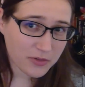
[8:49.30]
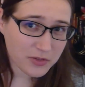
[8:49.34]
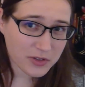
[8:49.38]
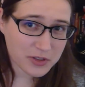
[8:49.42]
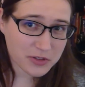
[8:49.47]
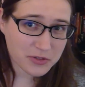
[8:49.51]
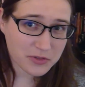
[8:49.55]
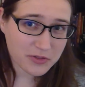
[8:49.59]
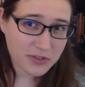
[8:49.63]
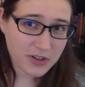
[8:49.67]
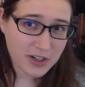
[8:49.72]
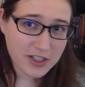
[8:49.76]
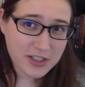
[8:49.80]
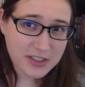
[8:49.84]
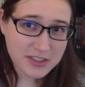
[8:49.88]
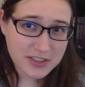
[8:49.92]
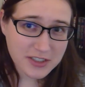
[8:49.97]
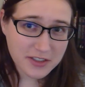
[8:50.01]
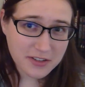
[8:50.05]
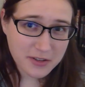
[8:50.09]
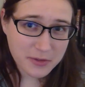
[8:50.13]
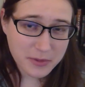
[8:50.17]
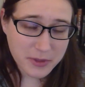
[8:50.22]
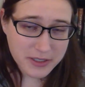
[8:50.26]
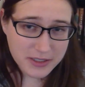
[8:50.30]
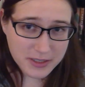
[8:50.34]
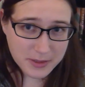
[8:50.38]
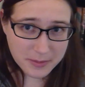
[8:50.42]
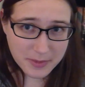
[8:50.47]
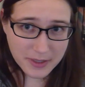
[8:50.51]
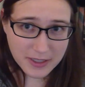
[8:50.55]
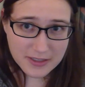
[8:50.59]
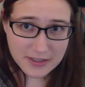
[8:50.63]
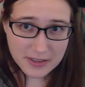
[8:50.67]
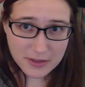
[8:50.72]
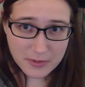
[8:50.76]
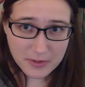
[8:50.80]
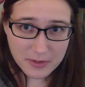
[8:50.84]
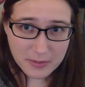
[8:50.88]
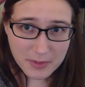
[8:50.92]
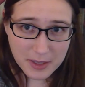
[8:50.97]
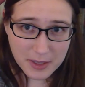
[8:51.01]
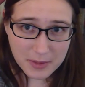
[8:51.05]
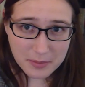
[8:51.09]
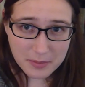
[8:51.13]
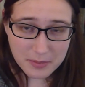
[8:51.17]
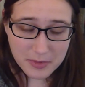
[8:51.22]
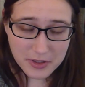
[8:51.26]
over too far because otherwise it bends in with
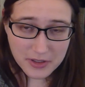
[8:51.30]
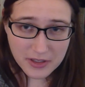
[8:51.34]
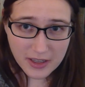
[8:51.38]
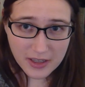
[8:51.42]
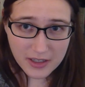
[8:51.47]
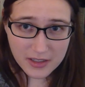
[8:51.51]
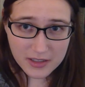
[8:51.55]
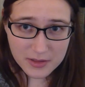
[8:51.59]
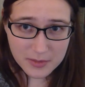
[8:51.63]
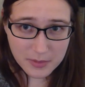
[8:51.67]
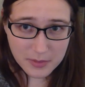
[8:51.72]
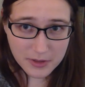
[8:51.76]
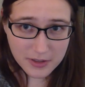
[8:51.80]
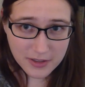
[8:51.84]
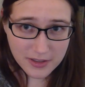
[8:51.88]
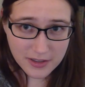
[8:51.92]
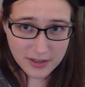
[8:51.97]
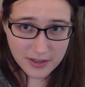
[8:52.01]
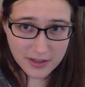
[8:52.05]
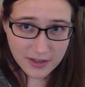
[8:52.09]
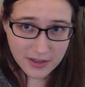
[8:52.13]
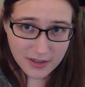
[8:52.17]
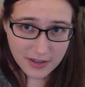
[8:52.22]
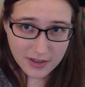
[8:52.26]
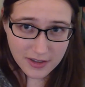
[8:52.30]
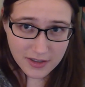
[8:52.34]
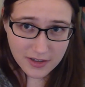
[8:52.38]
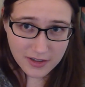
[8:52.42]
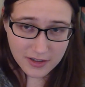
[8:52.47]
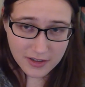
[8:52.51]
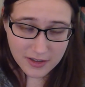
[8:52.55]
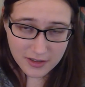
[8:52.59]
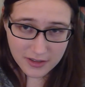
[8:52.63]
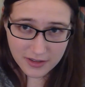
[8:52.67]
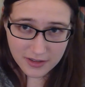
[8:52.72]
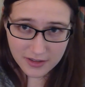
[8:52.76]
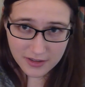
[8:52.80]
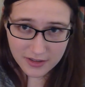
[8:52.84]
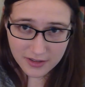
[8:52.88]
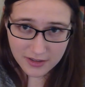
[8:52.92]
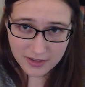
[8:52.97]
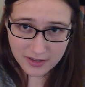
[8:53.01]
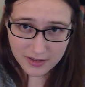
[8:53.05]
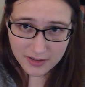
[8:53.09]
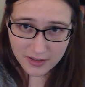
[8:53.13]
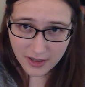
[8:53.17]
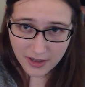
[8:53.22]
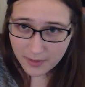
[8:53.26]
my bookcase, but
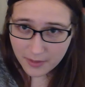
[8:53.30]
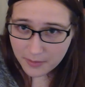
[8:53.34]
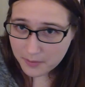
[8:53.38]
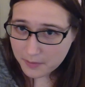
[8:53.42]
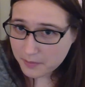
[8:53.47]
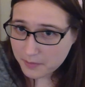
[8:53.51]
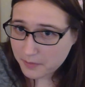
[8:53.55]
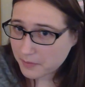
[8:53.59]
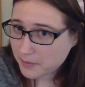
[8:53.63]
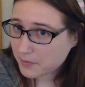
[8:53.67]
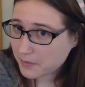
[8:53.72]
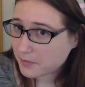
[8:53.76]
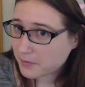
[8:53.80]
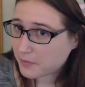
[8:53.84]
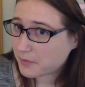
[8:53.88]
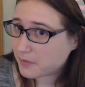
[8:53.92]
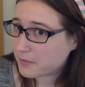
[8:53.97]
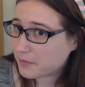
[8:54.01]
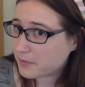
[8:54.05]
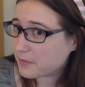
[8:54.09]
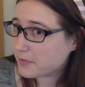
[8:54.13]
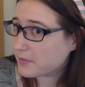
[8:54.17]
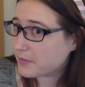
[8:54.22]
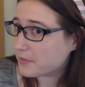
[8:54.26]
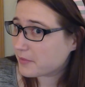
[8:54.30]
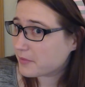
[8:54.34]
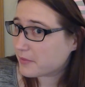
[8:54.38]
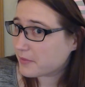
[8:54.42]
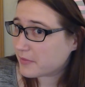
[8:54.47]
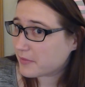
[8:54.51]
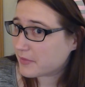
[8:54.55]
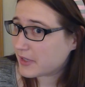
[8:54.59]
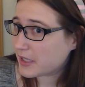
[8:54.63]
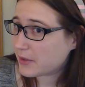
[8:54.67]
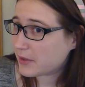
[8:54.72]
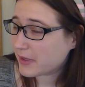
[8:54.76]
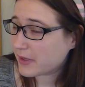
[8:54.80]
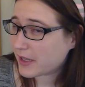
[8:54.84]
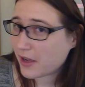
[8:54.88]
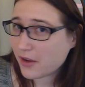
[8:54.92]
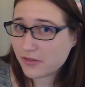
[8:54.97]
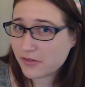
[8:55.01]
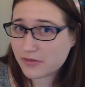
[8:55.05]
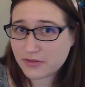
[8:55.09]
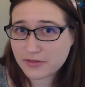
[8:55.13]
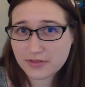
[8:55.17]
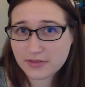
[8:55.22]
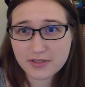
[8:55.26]
yeah. There we
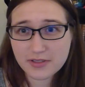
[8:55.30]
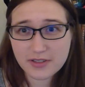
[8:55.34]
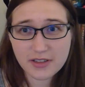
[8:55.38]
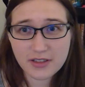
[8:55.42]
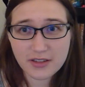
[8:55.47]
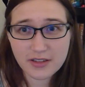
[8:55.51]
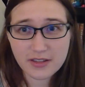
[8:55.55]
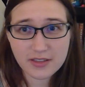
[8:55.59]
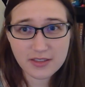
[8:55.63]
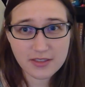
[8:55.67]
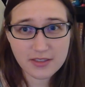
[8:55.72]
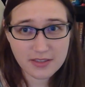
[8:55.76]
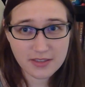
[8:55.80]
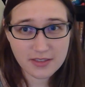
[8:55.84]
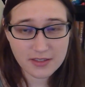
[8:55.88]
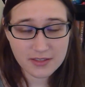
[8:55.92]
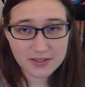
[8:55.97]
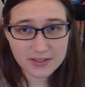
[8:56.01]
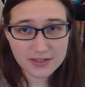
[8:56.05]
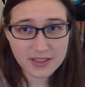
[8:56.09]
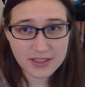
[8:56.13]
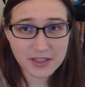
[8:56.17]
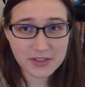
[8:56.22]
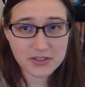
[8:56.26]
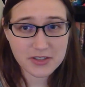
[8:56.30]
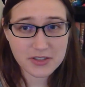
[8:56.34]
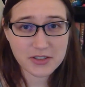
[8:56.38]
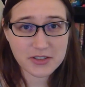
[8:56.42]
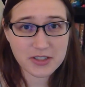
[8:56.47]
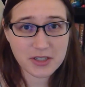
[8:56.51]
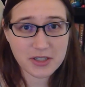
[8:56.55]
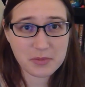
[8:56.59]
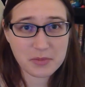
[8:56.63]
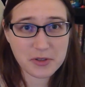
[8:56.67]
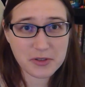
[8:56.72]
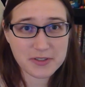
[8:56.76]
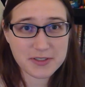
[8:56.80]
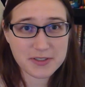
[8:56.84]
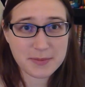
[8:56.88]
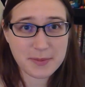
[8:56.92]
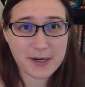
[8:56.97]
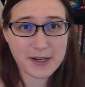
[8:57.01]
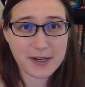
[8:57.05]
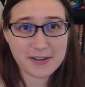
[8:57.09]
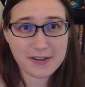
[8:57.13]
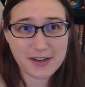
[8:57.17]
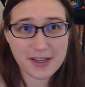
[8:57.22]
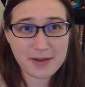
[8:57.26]
go. There's our Dumbo
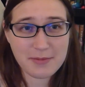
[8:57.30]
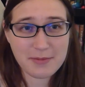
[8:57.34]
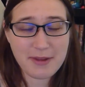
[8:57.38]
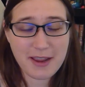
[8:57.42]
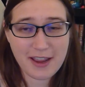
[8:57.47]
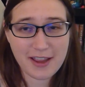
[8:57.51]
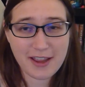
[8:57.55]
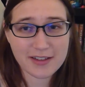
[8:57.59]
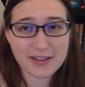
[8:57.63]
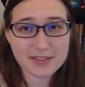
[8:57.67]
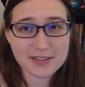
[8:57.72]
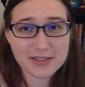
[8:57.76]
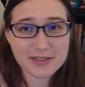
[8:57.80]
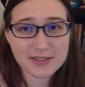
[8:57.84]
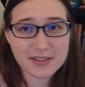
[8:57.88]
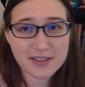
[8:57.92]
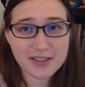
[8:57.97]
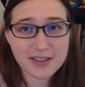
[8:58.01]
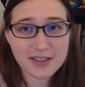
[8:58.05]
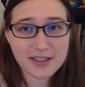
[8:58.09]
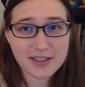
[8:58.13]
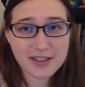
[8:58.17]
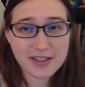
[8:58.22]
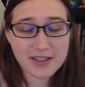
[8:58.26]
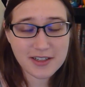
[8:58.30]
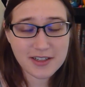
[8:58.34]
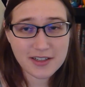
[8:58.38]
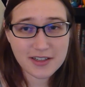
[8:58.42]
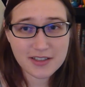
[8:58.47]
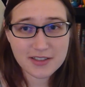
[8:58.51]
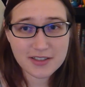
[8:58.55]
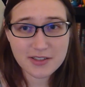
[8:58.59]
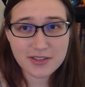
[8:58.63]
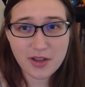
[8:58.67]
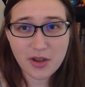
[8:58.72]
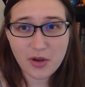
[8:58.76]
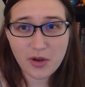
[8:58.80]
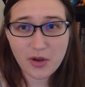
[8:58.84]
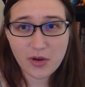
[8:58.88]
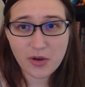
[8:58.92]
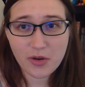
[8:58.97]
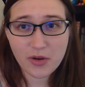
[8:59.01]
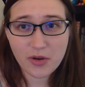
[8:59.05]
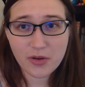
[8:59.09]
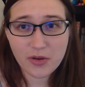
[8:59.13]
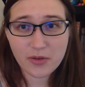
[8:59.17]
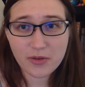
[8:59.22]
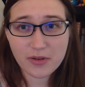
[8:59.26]
inspired headband.
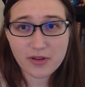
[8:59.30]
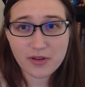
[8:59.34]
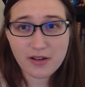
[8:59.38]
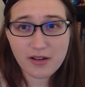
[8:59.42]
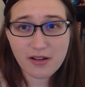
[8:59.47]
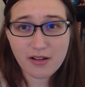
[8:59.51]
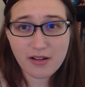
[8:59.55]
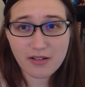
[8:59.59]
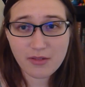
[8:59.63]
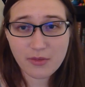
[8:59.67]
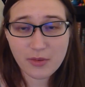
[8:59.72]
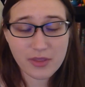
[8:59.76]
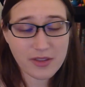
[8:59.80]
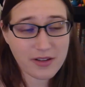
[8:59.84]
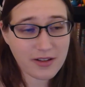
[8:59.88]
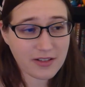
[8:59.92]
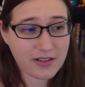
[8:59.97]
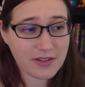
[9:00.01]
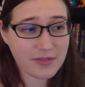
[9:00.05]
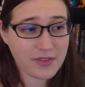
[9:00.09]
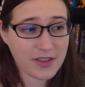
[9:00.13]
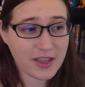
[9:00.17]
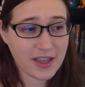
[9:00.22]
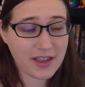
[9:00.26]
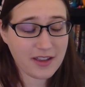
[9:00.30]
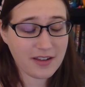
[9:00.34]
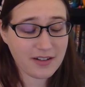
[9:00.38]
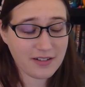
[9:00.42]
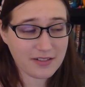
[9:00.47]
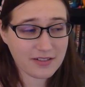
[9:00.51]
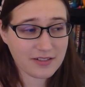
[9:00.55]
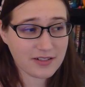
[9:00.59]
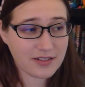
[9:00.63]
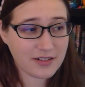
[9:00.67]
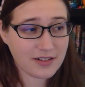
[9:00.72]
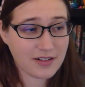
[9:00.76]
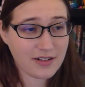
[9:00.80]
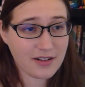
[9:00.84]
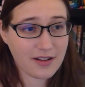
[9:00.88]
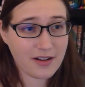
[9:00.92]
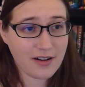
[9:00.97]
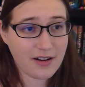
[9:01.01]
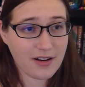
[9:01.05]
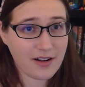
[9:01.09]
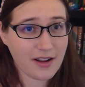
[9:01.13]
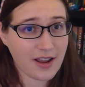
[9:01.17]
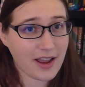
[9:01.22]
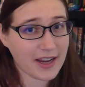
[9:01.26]
So with all of that,
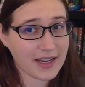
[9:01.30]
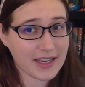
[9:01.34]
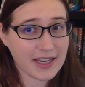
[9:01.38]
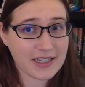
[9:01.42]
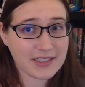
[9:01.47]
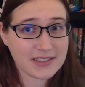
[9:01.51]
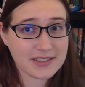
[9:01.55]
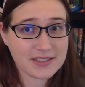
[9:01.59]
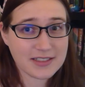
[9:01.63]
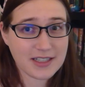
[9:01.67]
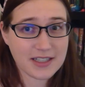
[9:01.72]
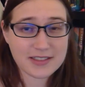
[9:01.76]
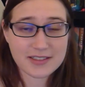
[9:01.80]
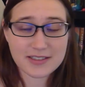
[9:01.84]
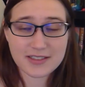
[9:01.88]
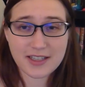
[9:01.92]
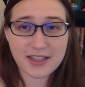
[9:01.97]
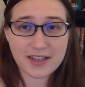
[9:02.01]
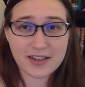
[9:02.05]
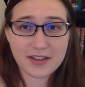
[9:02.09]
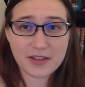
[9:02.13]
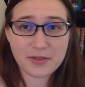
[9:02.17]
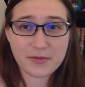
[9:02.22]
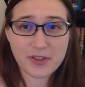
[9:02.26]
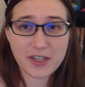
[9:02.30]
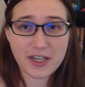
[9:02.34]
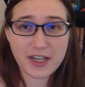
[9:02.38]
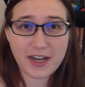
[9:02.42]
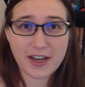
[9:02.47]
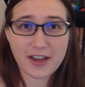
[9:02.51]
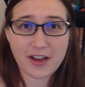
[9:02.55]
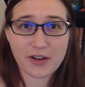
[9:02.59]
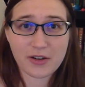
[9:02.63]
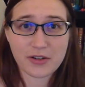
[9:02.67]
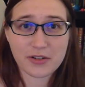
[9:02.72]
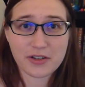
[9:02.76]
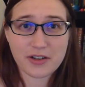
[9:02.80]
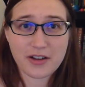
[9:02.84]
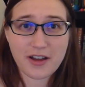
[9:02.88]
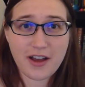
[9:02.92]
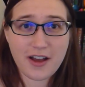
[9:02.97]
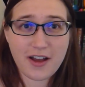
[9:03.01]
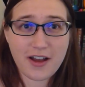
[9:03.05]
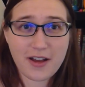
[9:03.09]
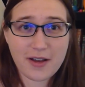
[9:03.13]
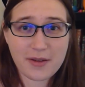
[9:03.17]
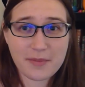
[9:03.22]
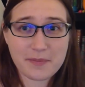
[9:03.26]
I guess that's the end of the
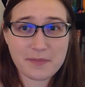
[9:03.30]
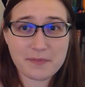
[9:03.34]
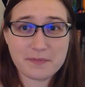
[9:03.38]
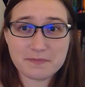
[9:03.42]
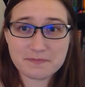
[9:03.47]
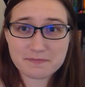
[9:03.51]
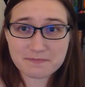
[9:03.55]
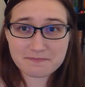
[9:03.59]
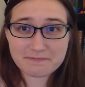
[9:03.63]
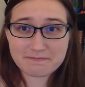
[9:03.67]
video.